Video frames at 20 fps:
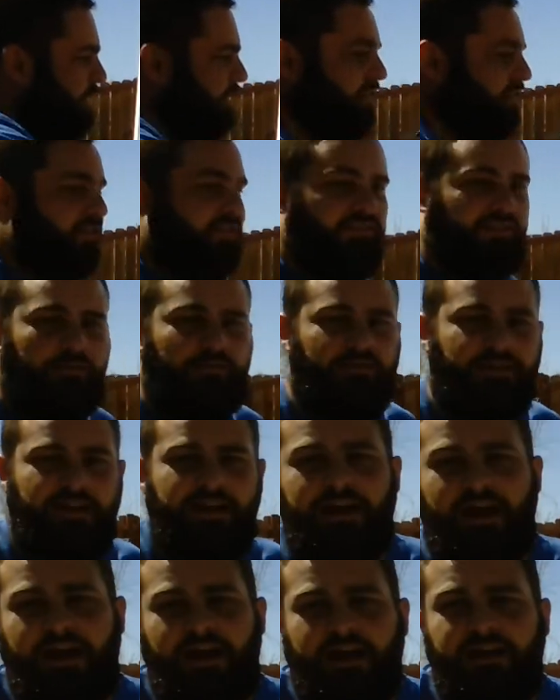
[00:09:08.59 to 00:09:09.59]

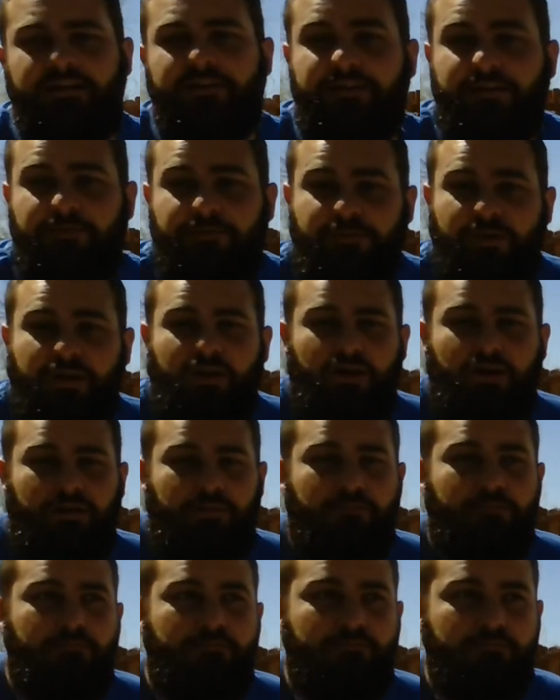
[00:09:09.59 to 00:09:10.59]
79 different
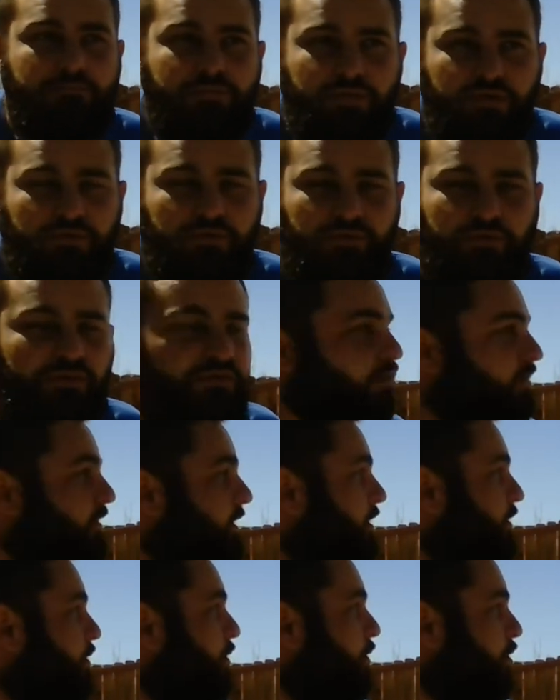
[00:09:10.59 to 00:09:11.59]
moons
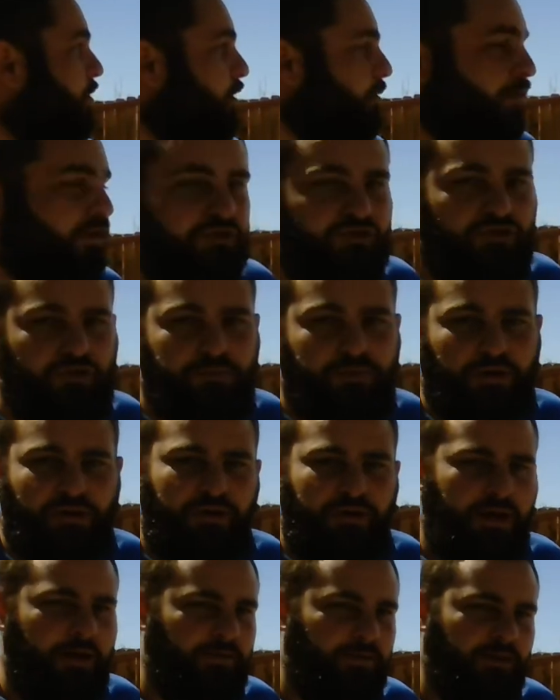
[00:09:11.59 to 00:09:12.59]
that orbit Jupiter.
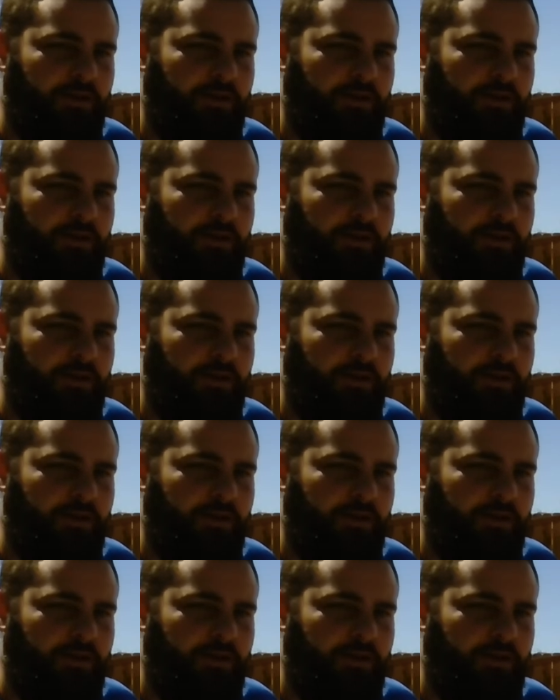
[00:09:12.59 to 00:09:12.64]
Now,